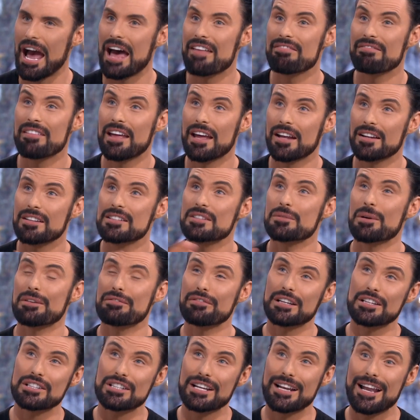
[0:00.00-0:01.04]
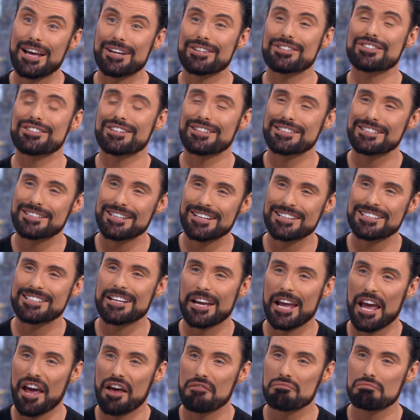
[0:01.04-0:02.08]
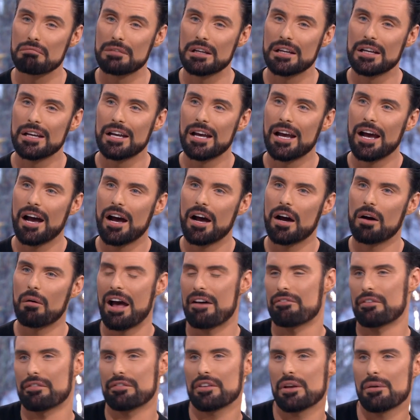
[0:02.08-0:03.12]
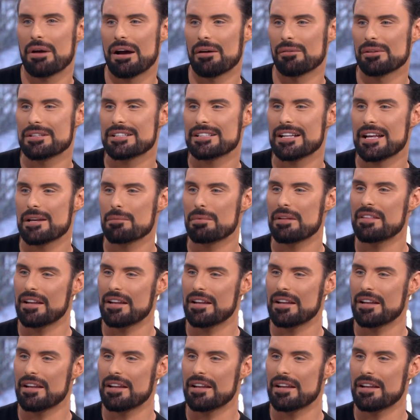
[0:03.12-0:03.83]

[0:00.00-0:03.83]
And then so I finish election at six a m I'll have a few hours sleep and